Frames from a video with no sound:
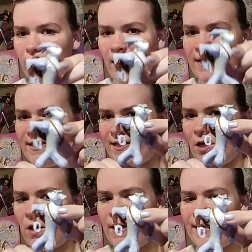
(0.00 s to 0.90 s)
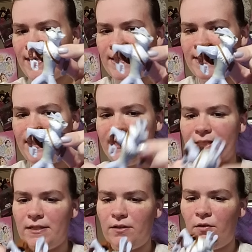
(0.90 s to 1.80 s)
Rise the Guardians. He's
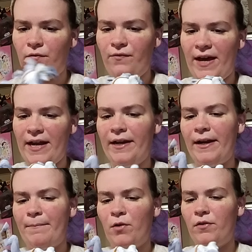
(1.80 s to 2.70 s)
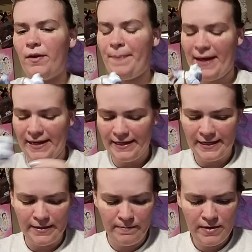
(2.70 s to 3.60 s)
a little faded. I'm going to repaint
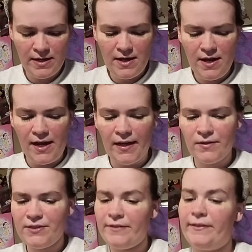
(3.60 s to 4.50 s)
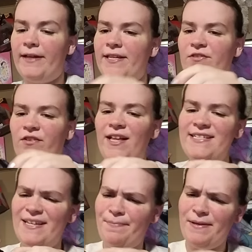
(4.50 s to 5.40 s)
him. I also got this
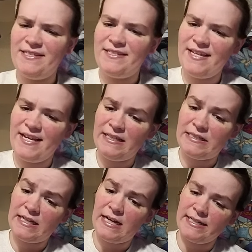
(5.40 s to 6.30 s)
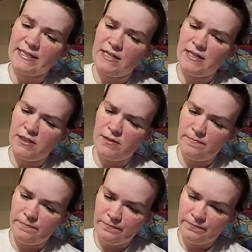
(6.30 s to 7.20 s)
Flavian PC. It's got
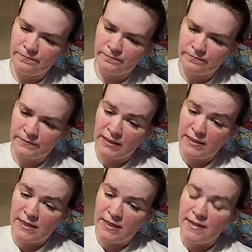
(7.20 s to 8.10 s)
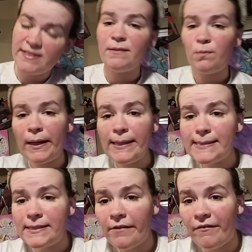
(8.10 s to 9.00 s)
um, some white
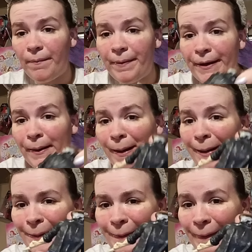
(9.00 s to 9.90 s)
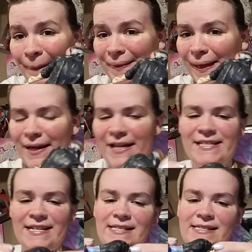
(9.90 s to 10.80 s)
stuff up here. I don't know what that
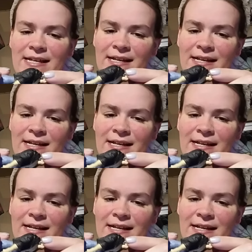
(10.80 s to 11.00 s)
is. It's,